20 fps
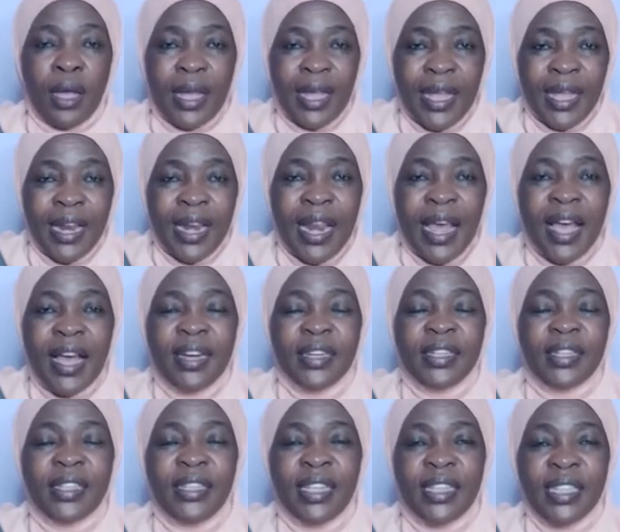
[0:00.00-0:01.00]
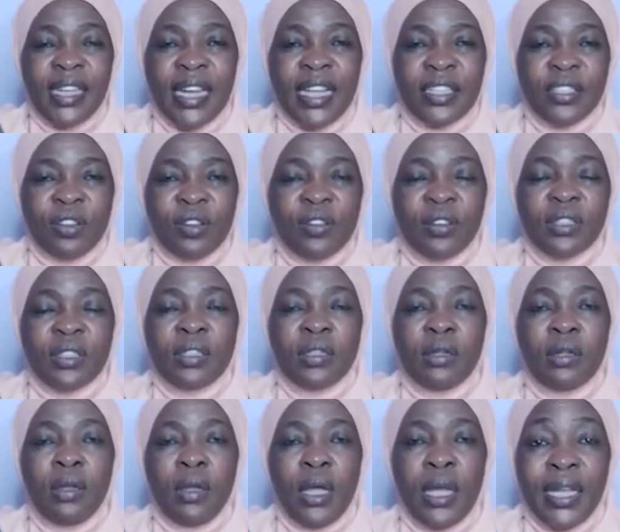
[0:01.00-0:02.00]
He learned his
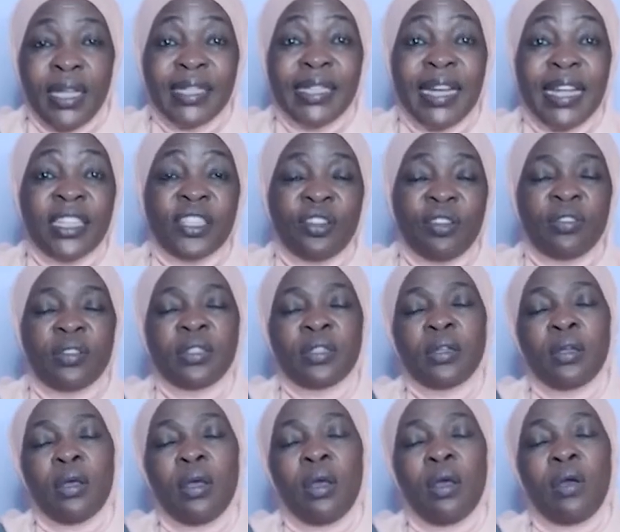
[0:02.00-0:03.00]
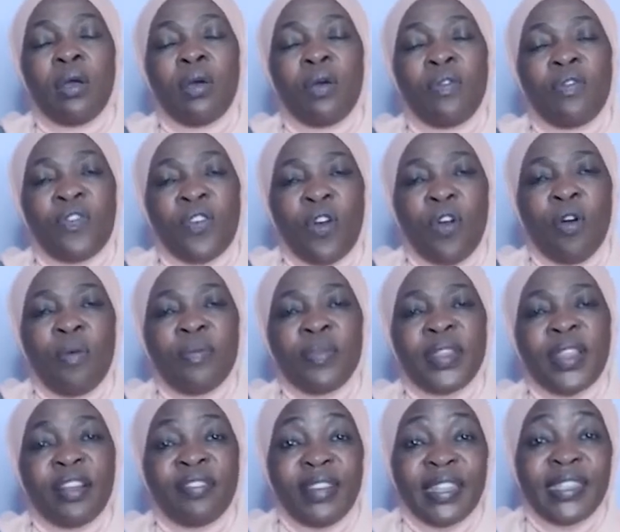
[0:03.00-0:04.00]
lessons from
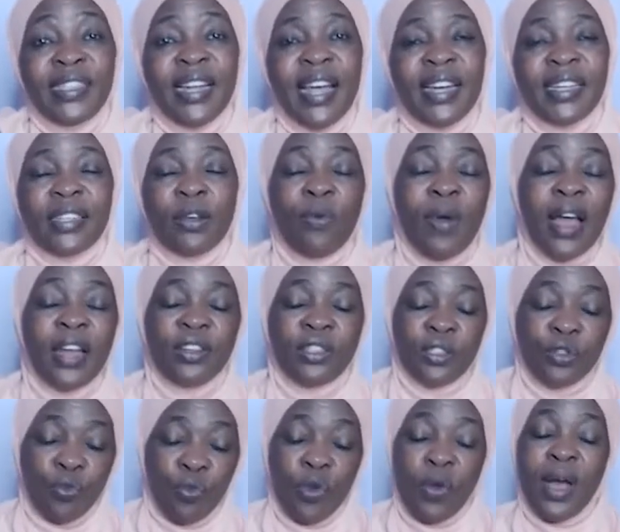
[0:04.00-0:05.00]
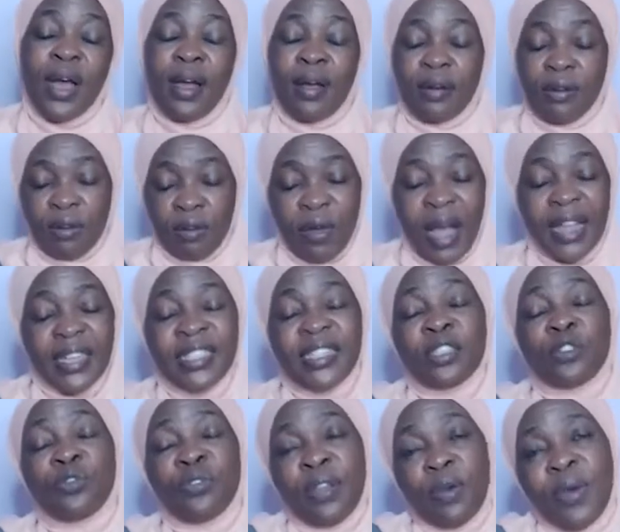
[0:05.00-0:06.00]
the rich dad, the ones we
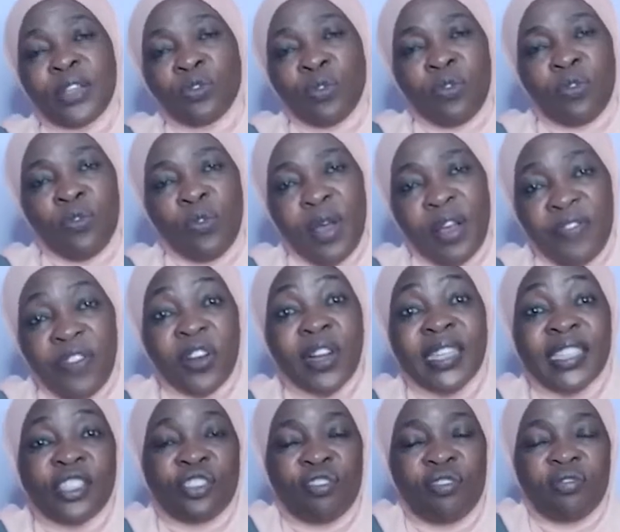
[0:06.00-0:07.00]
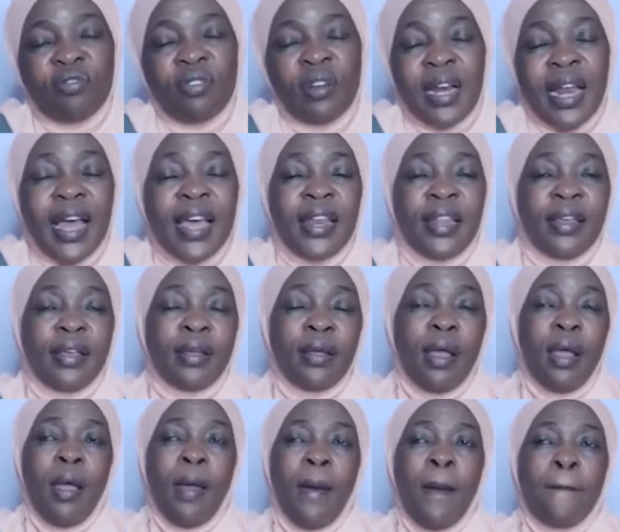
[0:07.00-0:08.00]
are focused on learning.
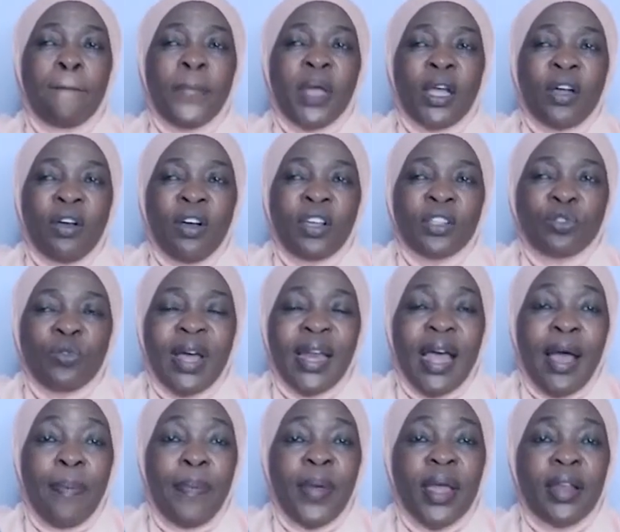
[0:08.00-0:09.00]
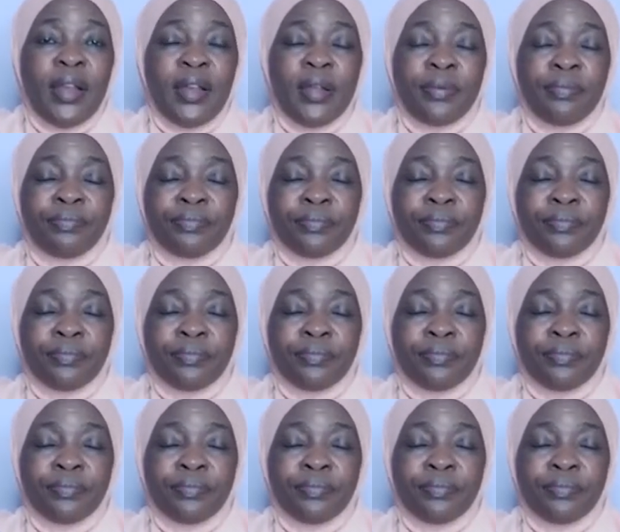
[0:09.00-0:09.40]
Because what happened,